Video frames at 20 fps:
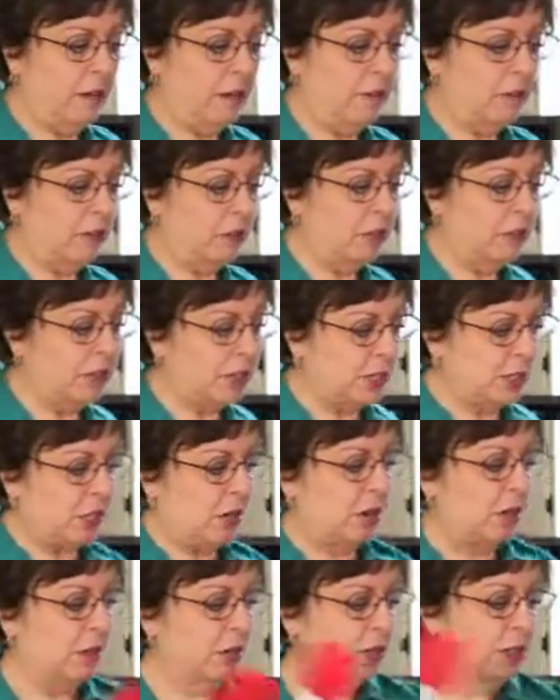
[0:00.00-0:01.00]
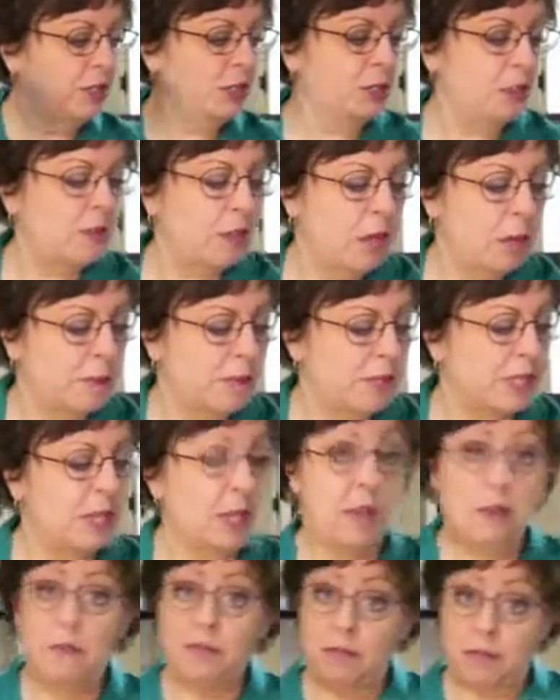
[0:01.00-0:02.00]
first our 2 cups
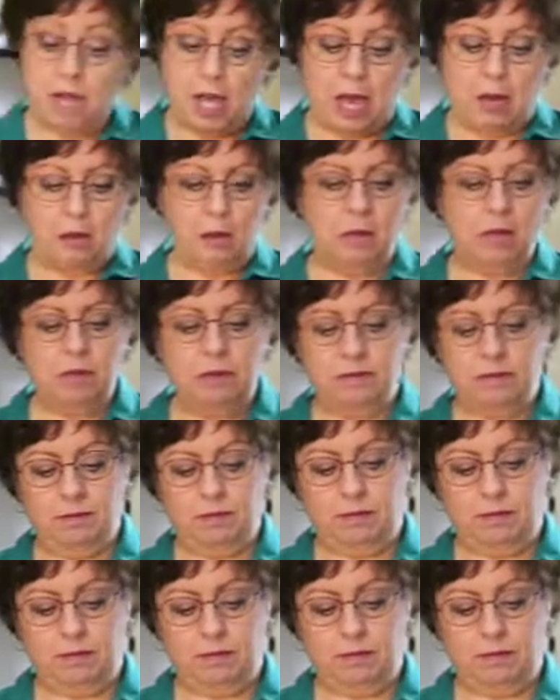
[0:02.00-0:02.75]
of flour.